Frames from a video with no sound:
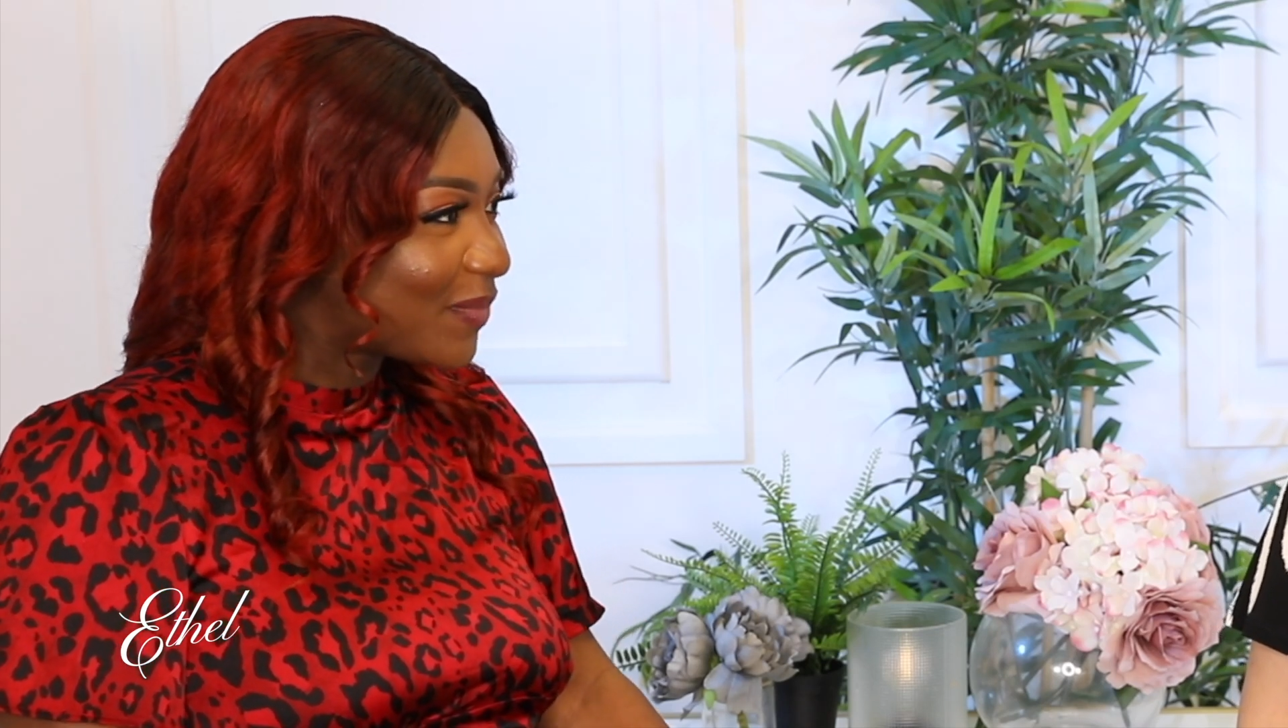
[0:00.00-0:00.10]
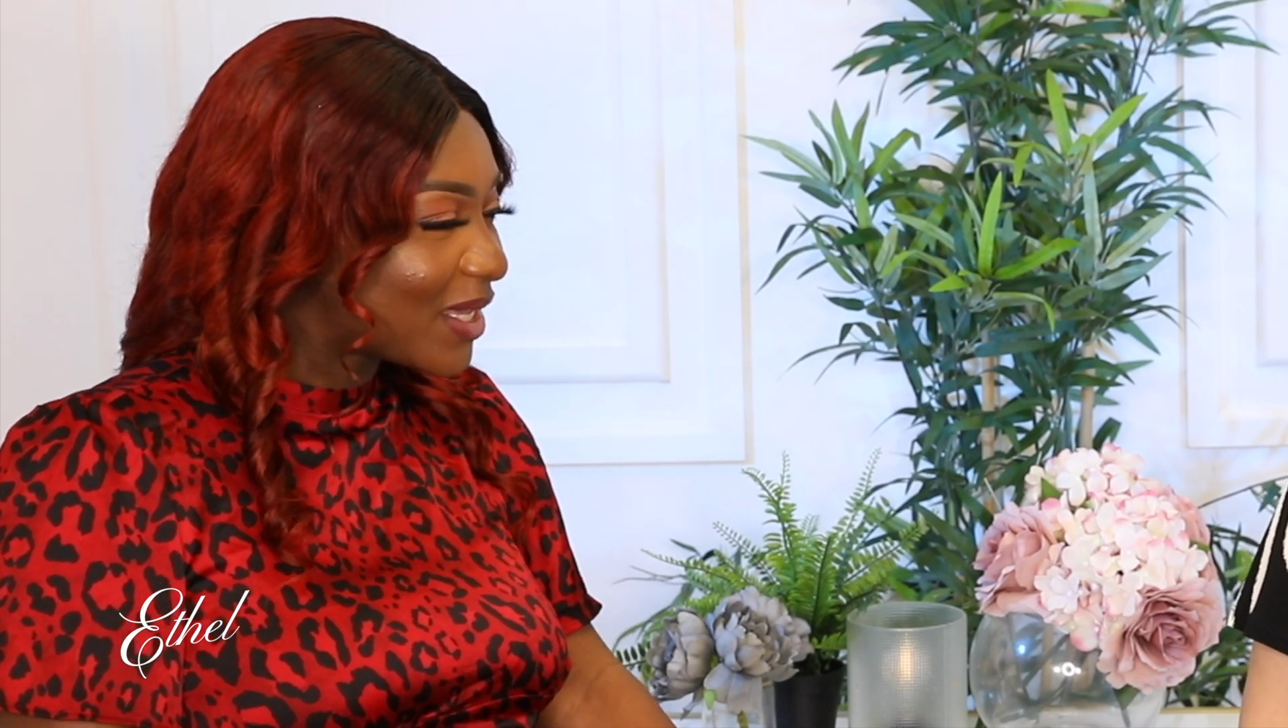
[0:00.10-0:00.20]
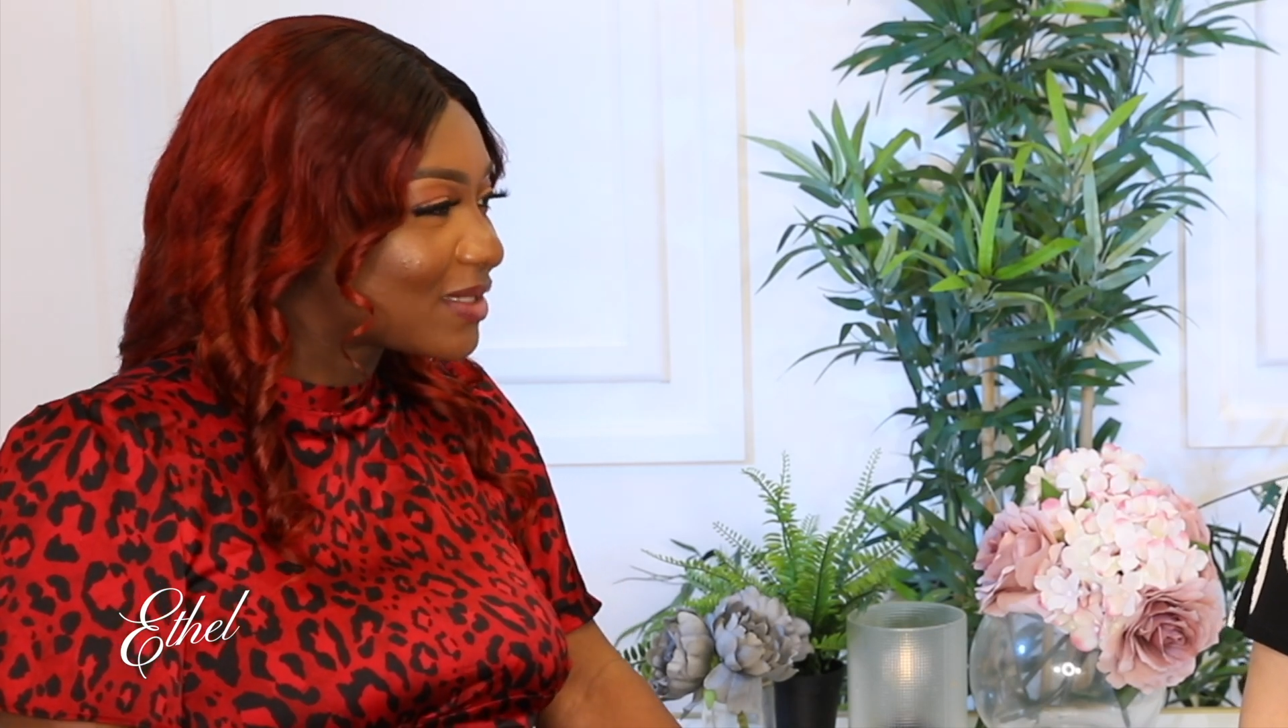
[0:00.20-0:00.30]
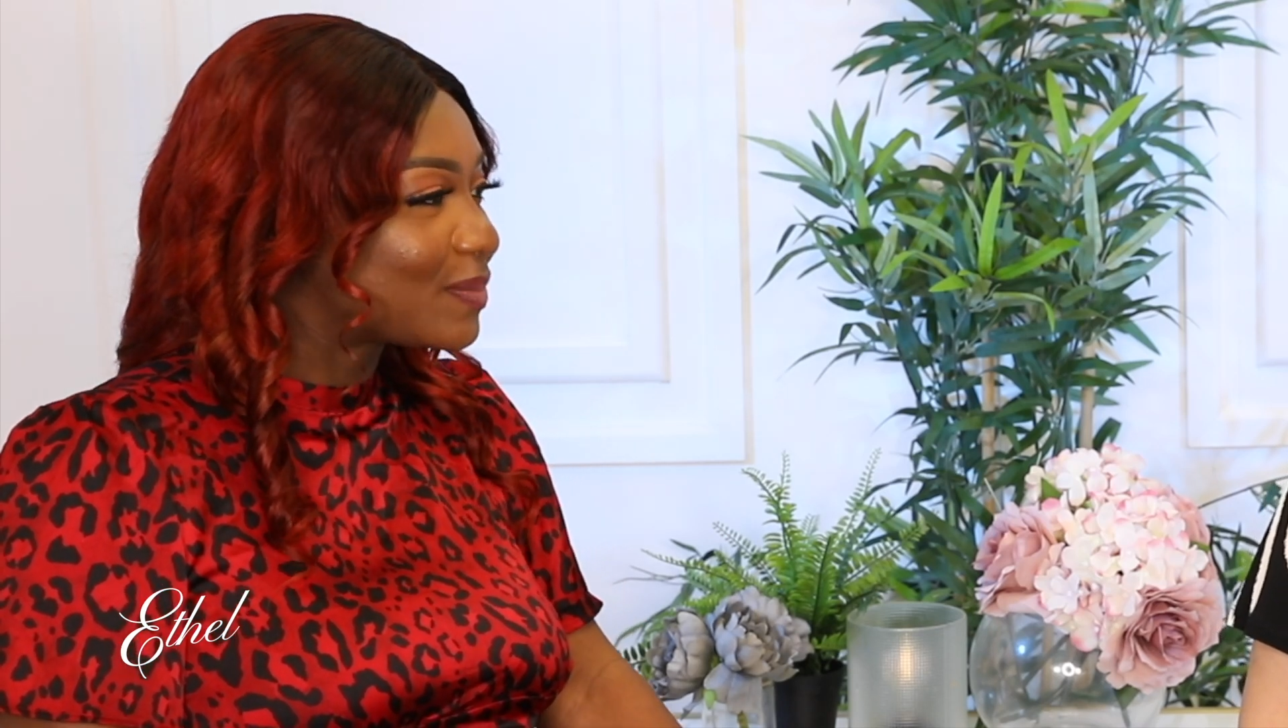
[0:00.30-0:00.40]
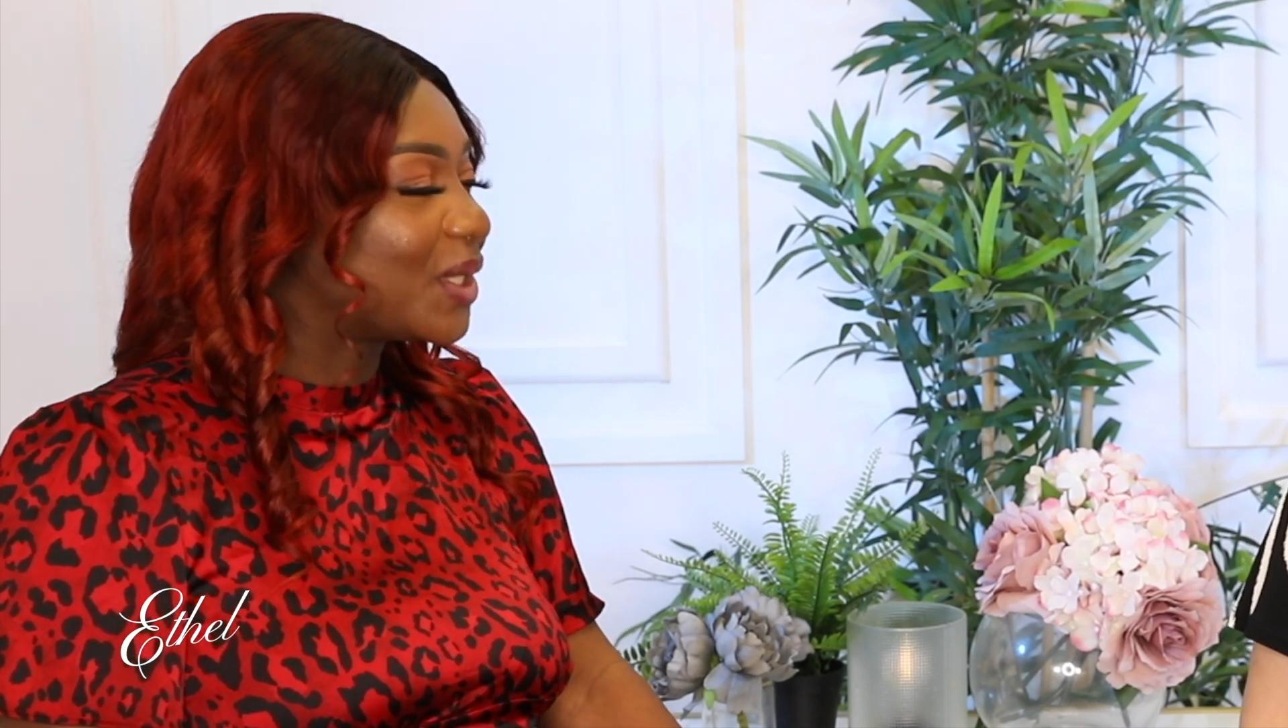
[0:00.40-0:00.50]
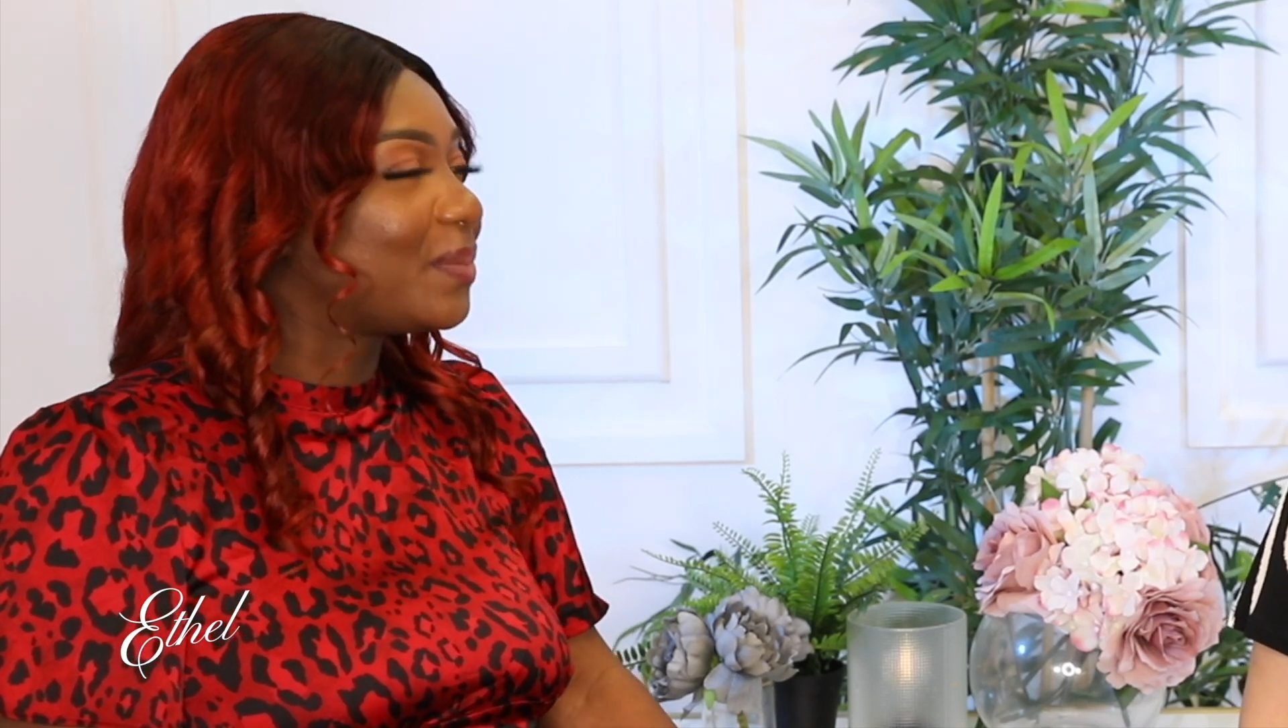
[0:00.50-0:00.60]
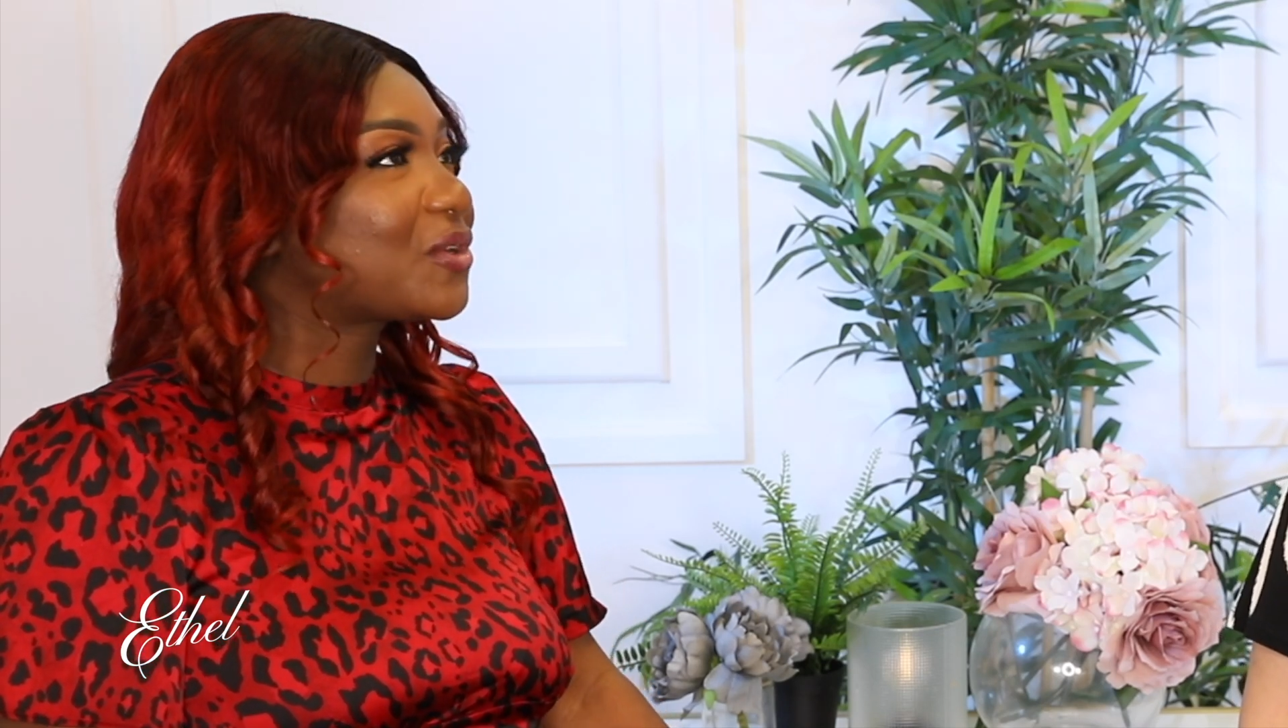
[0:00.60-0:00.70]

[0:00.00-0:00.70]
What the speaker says: makes money,